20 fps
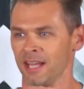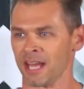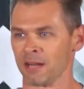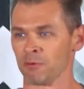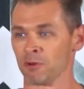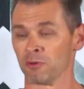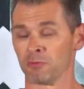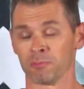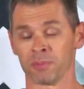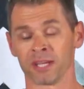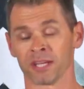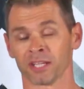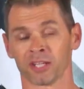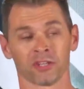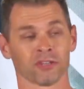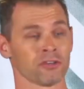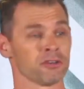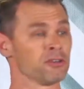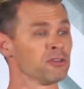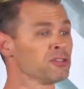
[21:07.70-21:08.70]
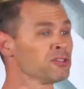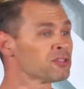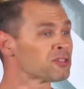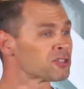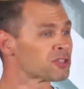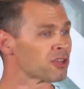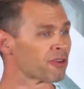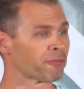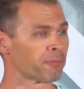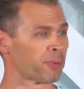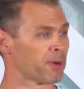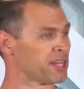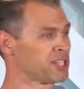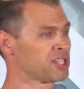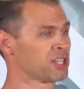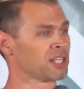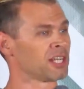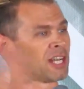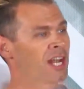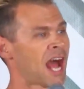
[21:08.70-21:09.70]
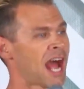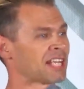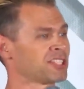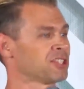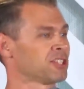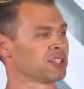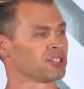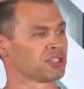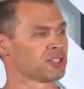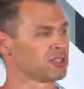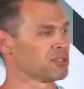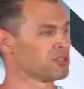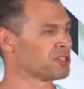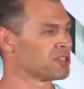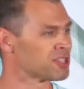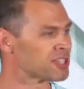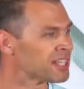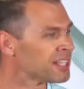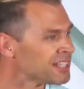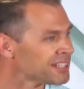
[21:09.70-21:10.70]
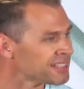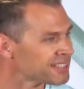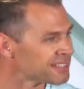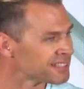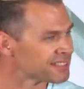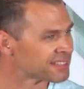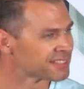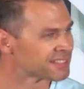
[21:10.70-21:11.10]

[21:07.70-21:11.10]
And we will be accused of preaching a license to sin.